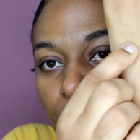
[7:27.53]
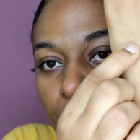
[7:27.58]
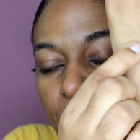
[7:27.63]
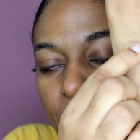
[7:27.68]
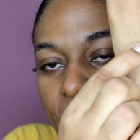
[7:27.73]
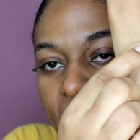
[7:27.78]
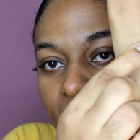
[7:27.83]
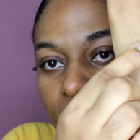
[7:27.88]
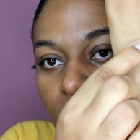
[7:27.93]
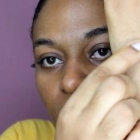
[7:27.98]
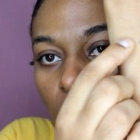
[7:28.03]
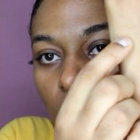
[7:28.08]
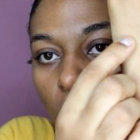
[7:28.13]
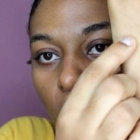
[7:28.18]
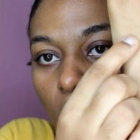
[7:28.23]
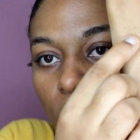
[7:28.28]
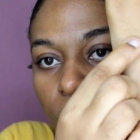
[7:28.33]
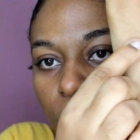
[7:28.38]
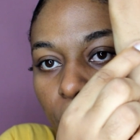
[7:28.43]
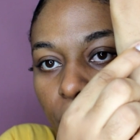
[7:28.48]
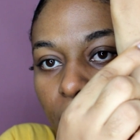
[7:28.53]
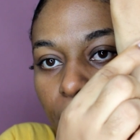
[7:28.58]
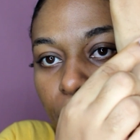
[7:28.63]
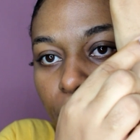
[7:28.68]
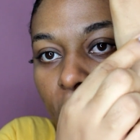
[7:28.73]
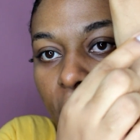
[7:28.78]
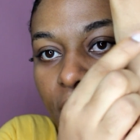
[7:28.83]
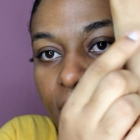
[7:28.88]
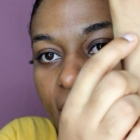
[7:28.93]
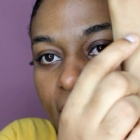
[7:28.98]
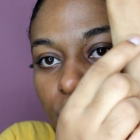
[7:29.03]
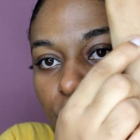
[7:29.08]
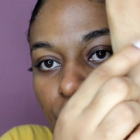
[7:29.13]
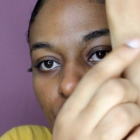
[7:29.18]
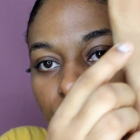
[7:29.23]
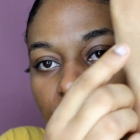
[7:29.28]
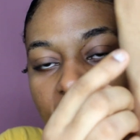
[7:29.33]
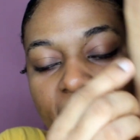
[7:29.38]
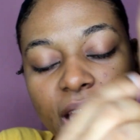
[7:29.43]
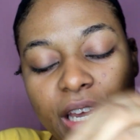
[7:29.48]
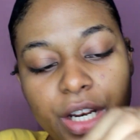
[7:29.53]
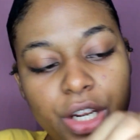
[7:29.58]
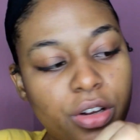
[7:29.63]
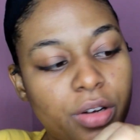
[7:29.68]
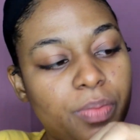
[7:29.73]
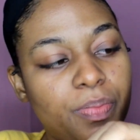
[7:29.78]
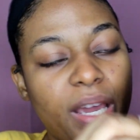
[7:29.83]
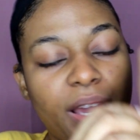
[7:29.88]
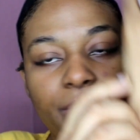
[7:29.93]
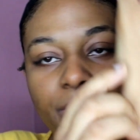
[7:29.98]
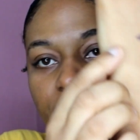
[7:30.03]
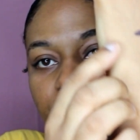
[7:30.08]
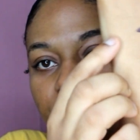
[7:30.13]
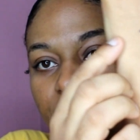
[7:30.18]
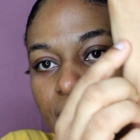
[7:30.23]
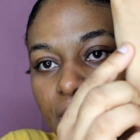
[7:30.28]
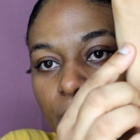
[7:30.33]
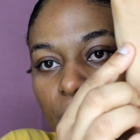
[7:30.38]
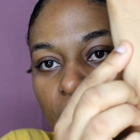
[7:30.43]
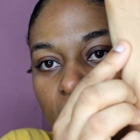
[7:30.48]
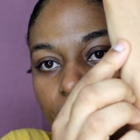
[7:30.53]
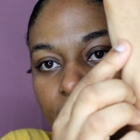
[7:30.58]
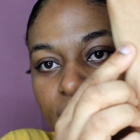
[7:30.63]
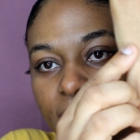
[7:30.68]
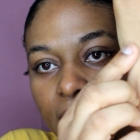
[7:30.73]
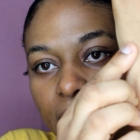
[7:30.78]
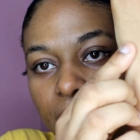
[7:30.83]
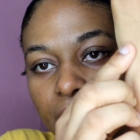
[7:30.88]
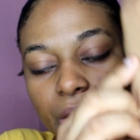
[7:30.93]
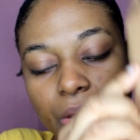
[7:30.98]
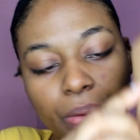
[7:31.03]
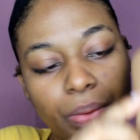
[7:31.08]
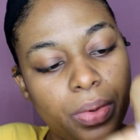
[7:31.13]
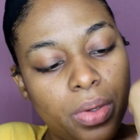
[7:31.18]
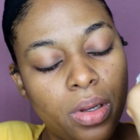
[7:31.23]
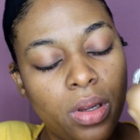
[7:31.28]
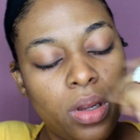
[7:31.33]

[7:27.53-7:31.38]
peel off the part that's dry, and you'd be able to see what I'm telling you.